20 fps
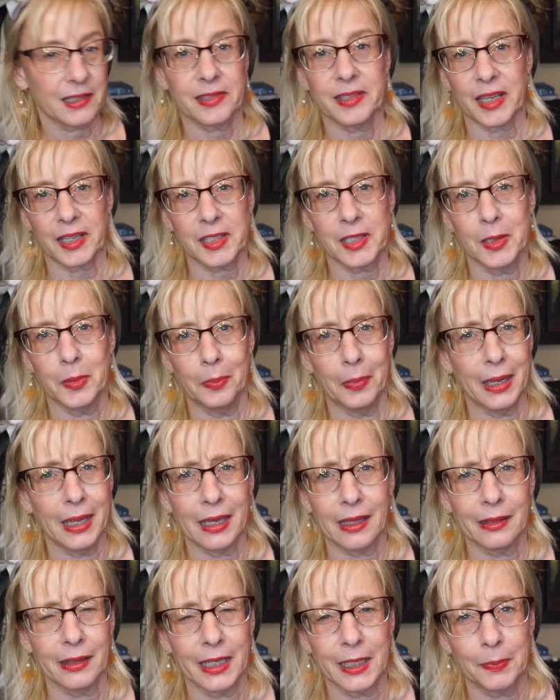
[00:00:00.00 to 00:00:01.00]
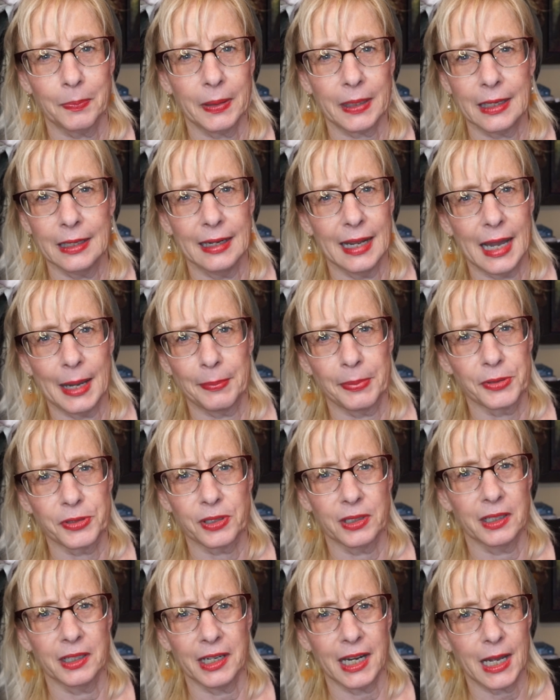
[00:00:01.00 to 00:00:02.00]
a sexy man, like picking apples
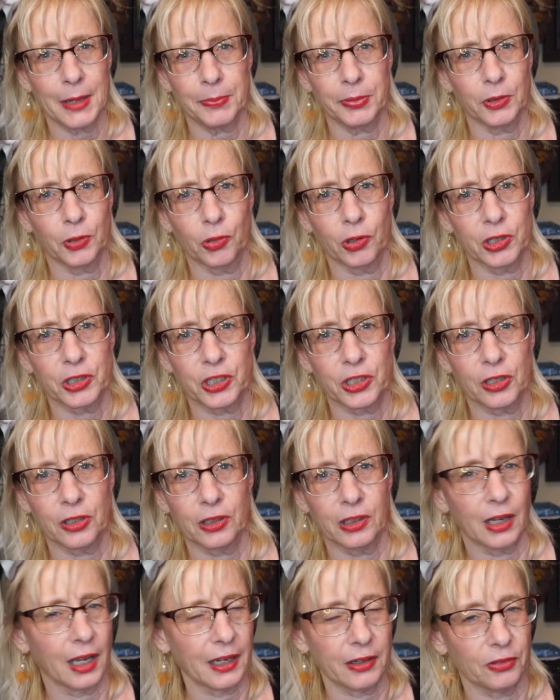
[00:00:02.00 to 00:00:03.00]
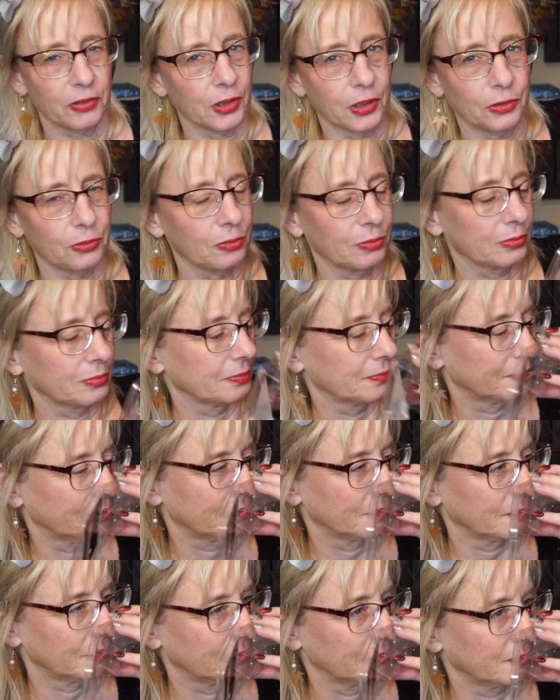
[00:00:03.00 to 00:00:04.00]
in an apple orchard. I don't know.
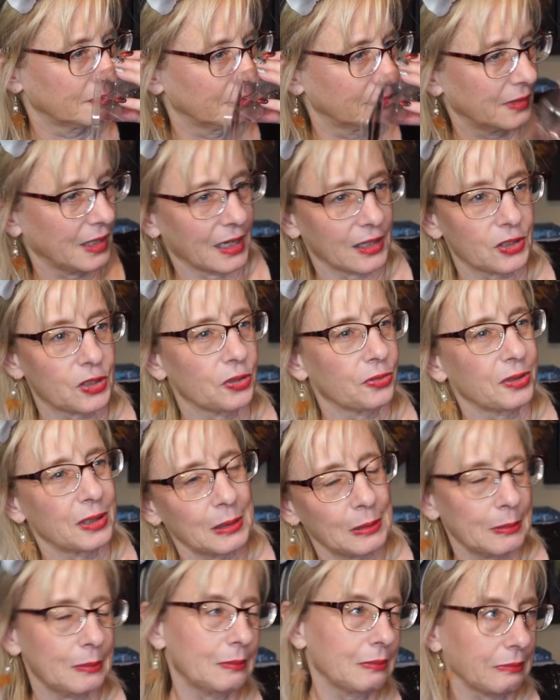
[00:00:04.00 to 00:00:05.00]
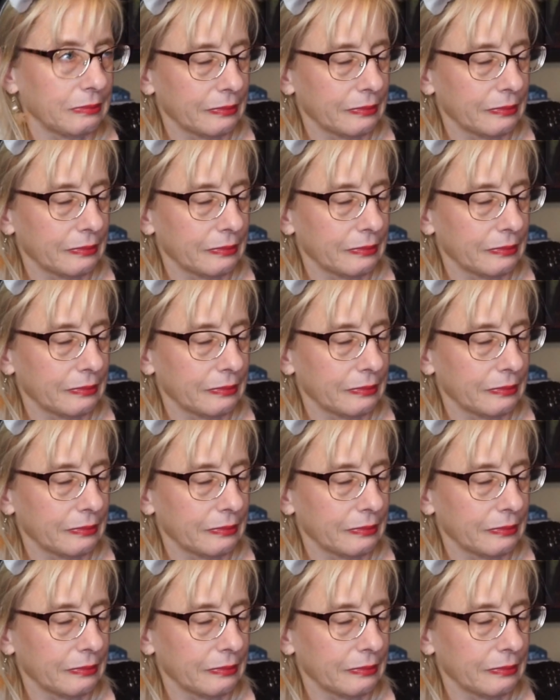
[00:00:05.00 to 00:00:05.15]
Yeah, so it